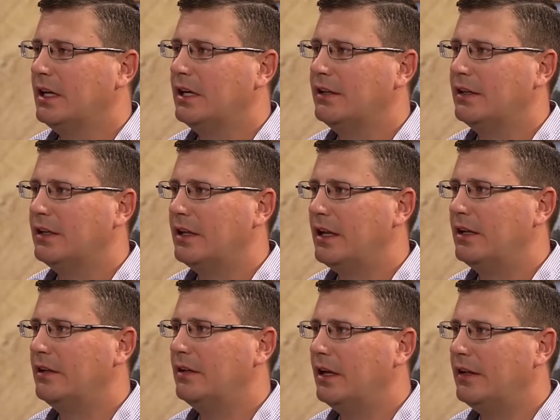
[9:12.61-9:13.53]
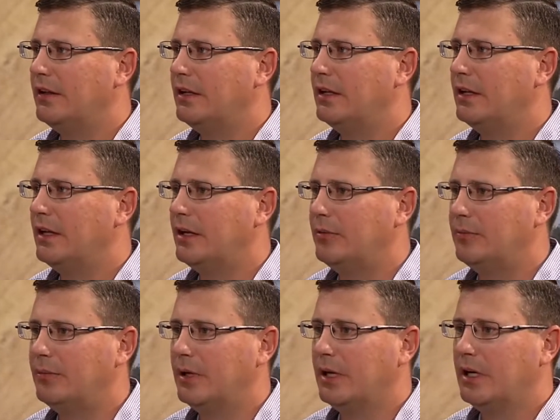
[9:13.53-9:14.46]
And then, and, and then
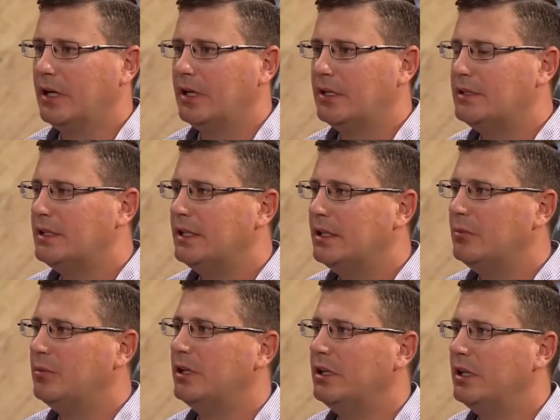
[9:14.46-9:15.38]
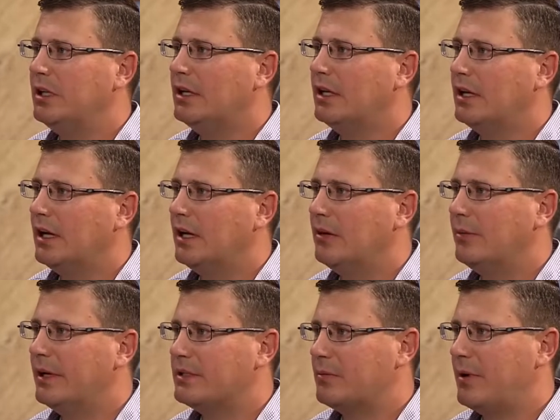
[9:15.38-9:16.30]
um, TEP
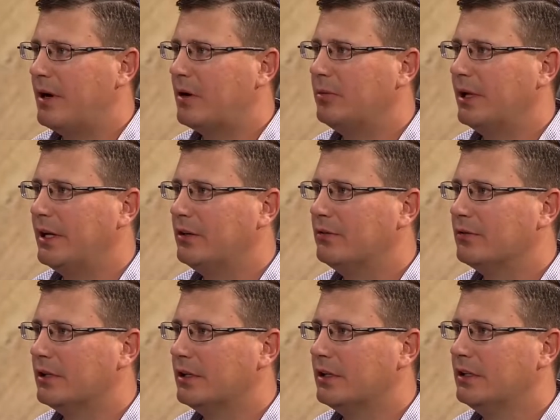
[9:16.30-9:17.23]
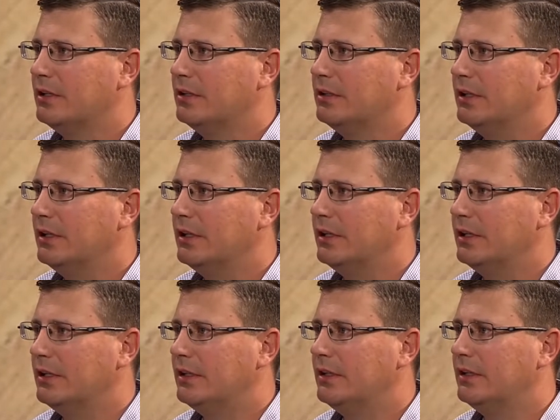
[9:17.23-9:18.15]
um, has a power plant over
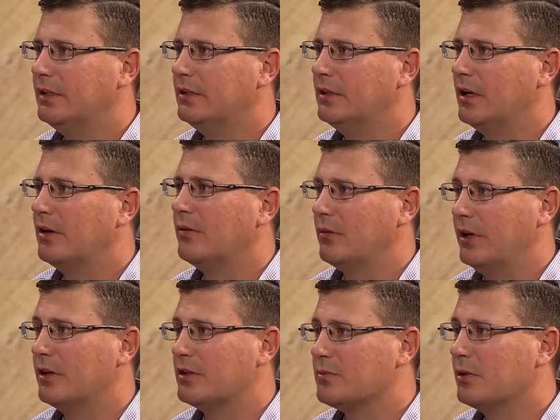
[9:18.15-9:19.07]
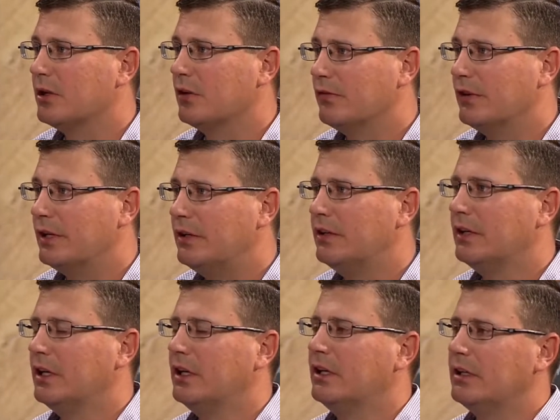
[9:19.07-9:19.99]
in uh, near Springerville
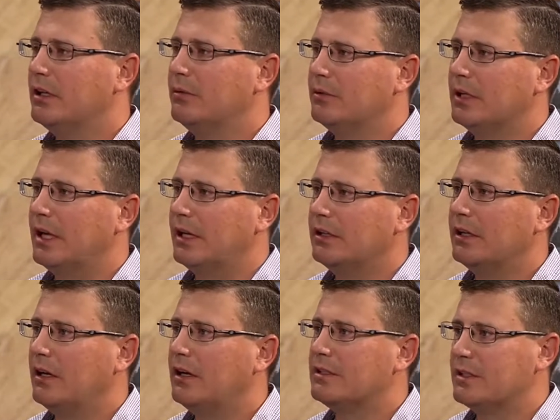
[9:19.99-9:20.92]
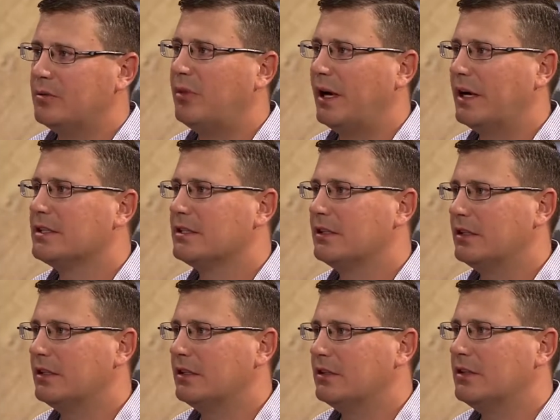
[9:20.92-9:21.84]
that it would likely cause impacts to
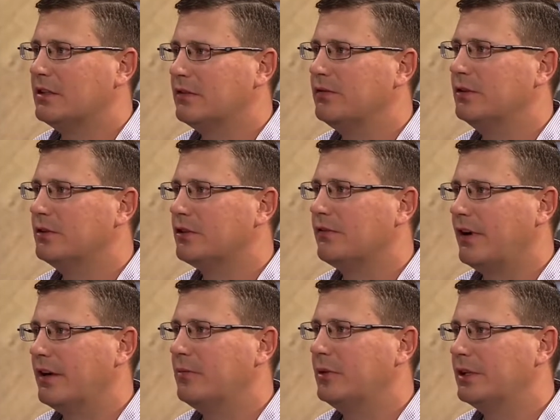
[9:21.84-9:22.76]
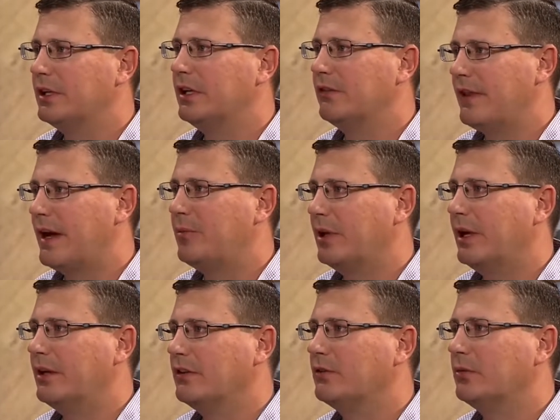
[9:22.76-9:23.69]
the to the future viability of that
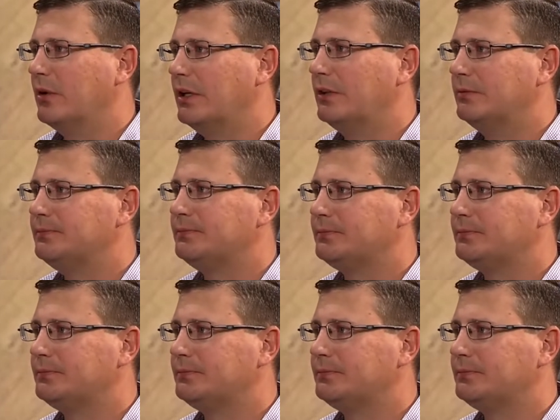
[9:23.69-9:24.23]
plant as well.